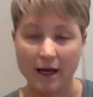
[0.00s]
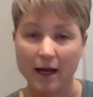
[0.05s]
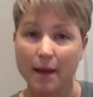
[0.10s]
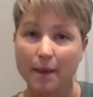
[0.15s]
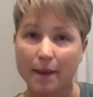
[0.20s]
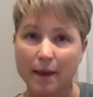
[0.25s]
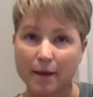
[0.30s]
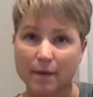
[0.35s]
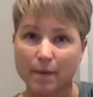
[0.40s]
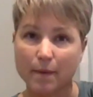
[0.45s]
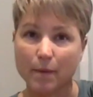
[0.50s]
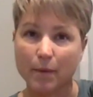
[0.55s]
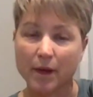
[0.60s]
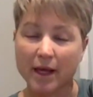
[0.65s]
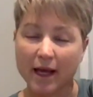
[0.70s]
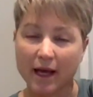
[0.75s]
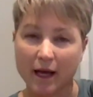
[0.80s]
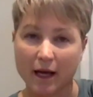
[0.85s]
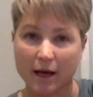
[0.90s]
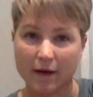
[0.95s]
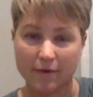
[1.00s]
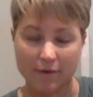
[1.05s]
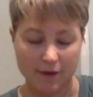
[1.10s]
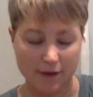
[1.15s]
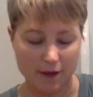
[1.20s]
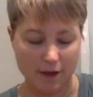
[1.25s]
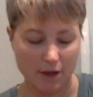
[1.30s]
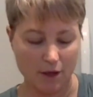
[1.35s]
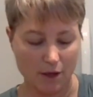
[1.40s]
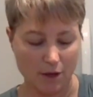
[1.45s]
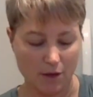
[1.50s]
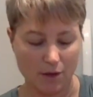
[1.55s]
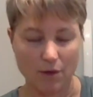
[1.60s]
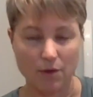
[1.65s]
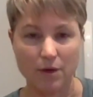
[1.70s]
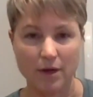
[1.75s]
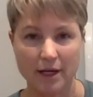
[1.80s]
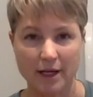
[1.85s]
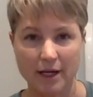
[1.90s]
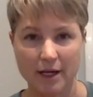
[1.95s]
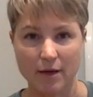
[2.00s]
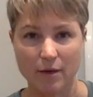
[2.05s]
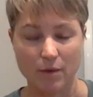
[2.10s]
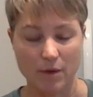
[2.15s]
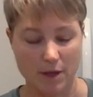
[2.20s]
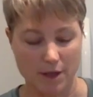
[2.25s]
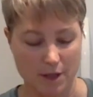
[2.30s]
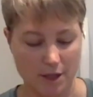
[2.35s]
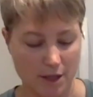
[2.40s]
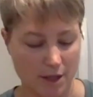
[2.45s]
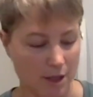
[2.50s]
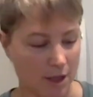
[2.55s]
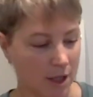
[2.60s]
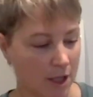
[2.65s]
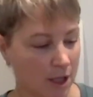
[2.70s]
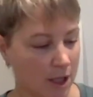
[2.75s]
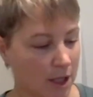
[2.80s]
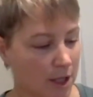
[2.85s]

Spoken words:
And then we have the coconut water.